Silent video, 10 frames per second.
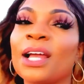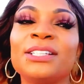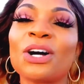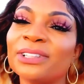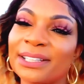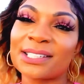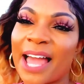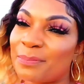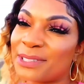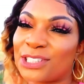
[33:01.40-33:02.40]
don't let this
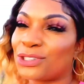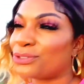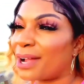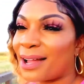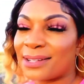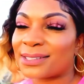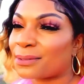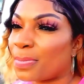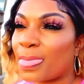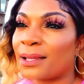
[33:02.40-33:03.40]
happen to you guys.
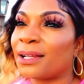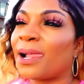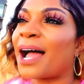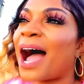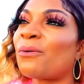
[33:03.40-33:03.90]
I